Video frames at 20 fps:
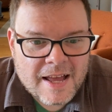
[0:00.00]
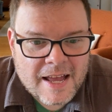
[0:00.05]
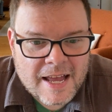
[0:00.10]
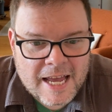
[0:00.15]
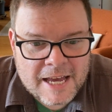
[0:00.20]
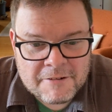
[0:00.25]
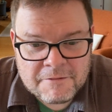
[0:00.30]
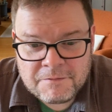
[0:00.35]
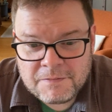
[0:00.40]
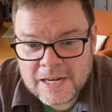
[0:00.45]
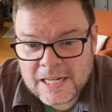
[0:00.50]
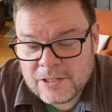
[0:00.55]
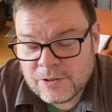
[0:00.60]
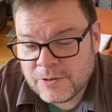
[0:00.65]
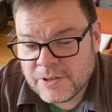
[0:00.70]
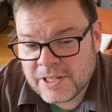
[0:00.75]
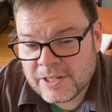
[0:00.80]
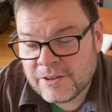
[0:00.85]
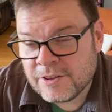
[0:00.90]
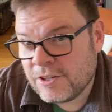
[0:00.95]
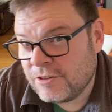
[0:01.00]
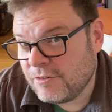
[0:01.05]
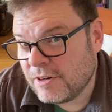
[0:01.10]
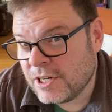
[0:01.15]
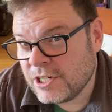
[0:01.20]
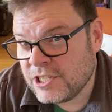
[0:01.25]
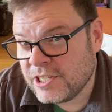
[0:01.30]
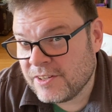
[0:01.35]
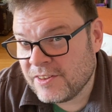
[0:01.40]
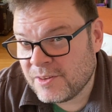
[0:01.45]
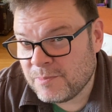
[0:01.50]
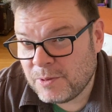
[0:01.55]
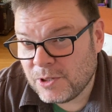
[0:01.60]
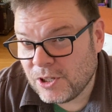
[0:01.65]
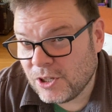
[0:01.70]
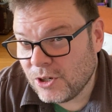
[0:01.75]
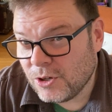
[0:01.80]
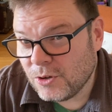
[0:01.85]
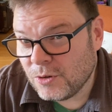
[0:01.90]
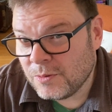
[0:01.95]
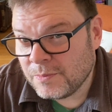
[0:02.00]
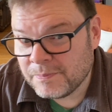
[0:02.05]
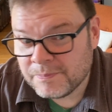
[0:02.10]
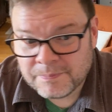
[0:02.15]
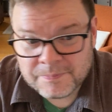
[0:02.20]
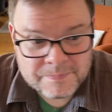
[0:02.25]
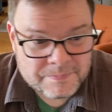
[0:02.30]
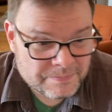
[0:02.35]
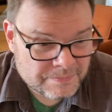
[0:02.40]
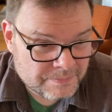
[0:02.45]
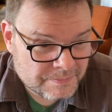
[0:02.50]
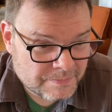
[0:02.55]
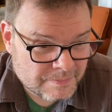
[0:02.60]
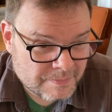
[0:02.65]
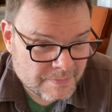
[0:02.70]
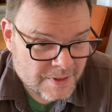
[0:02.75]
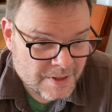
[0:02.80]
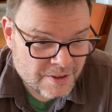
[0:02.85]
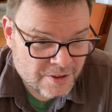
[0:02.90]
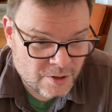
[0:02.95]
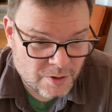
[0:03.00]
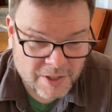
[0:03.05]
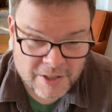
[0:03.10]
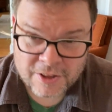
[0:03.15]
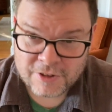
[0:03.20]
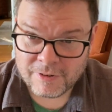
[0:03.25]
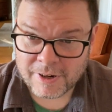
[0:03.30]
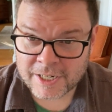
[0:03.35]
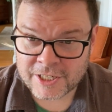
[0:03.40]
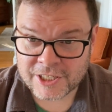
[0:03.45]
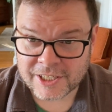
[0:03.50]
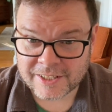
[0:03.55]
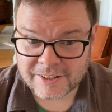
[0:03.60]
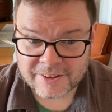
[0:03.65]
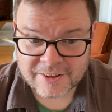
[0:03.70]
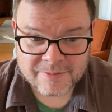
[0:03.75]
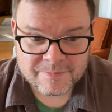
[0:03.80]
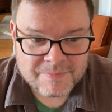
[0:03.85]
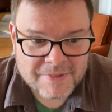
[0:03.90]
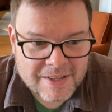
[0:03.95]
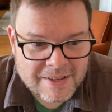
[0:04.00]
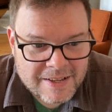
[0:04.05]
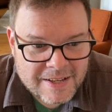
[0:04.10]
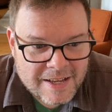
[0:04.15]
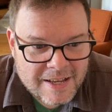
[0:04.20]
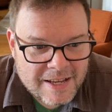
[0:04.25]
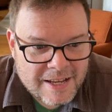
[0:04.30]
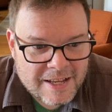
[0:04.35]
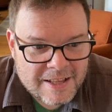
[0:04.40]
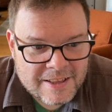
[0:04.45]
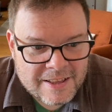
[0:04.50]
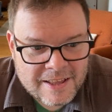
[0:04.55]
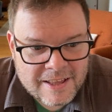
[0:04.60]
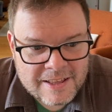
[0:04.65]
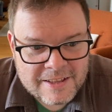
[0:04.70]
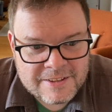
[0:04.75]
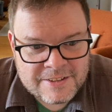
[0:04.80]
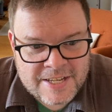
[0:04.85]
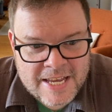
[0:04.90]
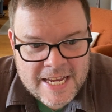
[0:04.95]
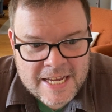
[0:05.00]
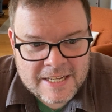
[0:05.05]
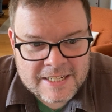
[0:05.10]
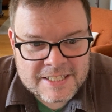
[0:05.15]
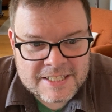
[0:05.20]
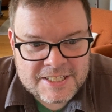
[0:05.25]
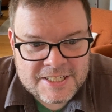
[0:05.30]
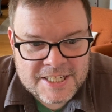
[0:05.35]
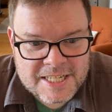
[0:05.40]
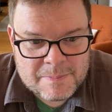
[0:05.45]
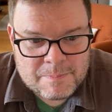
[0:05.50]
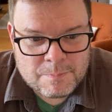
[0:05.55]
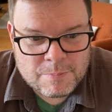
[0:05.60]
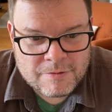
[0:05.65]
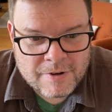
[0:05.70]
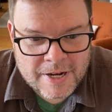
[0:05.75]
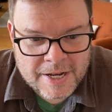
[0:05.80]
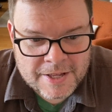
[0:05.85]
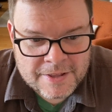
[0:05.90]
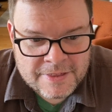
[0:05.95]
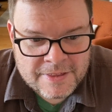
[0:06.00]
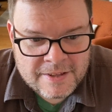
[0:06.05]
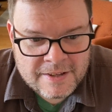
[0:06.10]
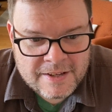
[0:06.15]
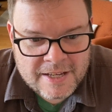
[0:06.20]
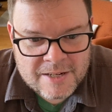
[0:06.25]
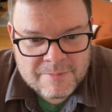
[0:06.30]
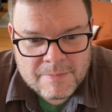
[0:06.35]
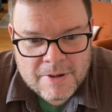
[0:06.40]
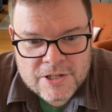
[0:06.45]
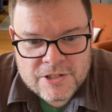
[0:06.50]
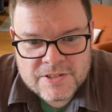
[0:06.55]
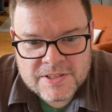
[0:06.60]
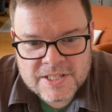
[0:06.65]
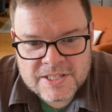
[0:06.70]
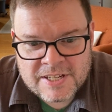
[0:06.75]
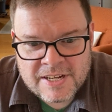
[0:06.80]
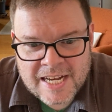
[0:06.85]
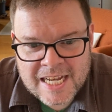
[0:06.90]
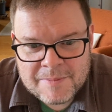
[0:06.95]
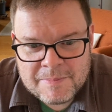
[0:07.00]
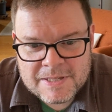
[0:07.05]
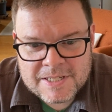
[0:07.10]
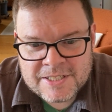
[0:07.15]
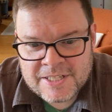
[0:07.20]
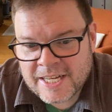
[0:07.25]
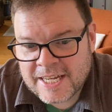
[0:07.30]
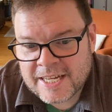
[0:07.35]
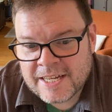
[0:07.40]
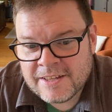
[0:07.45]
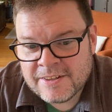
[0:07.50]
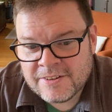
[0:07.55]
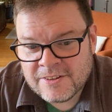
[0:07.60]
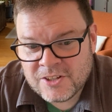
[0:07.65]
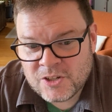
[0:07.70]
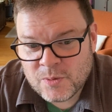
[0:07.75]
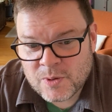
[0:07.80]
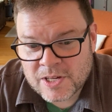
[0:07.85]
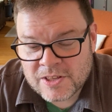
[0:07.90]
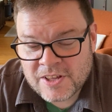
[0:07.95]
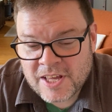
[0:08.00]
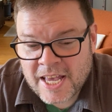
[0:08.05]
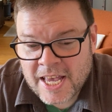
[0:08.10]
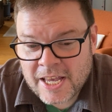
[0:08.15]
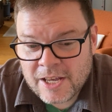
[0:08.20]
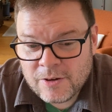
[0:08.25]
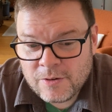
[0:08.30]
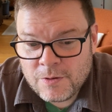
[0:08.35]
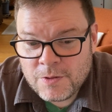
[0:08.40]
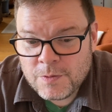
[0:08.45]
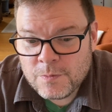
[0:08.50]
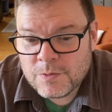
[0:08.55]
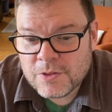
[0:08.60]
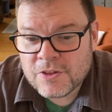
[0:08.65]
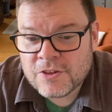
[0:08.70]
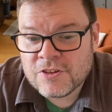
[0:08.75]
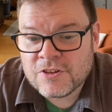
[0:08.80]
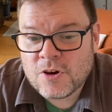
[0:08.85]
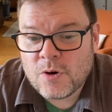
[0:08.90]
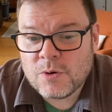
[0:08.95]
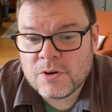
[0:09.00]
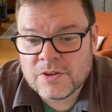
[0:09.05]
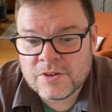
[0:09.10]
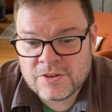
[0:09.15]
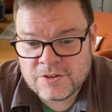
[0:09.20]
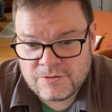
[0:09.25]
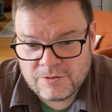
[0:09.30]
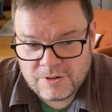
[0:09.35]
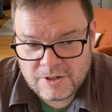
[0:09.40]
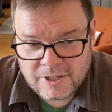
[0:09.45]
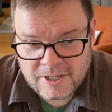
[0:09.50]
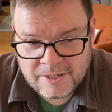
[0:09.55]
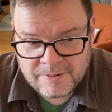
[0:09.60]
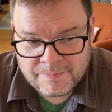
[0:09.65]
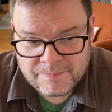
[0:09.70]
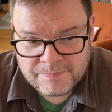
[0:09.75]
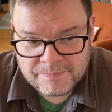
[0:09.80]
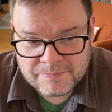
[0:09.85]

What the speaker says: And follow the instructions below. So instructions: take a deep breath and measure the time it takes to exhale through the soda straw.